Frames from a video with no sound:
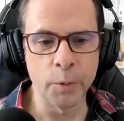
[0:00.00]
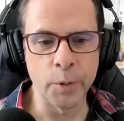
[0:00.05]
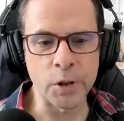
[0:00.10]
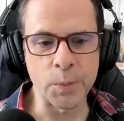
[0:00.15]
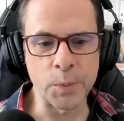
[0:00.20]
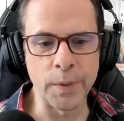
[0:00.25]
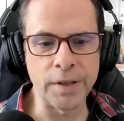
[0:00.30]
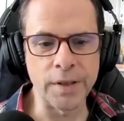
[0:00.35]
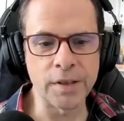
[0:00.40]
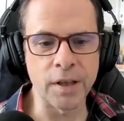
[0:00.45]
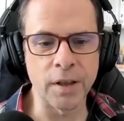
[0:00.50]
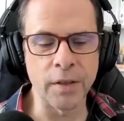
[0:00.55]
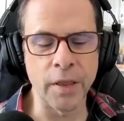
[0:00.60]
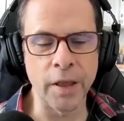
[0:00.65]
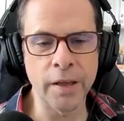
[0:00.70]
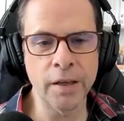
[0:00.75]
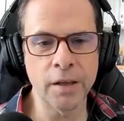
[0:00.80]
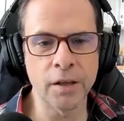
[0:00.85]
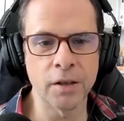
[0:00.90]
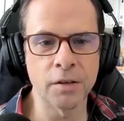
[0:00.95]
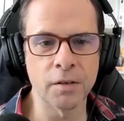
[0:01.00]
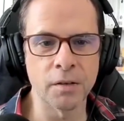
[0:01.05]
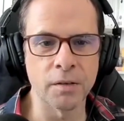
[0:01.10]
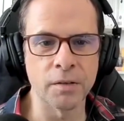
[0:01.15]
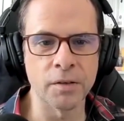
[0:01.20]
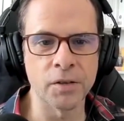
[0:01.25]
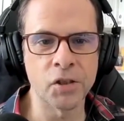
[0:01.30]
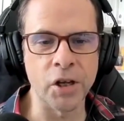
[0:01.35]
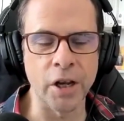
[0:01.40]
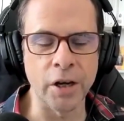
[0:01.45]
which means they
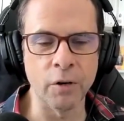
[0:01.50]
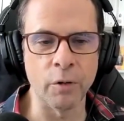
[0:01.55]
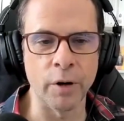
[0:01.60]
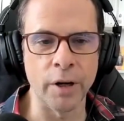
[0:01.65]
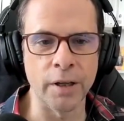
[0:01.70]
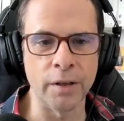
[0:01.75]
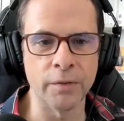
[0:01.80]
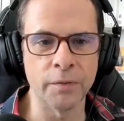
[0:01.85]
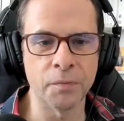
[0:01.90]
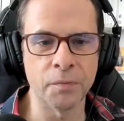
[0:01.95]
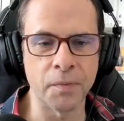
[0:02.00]
can generate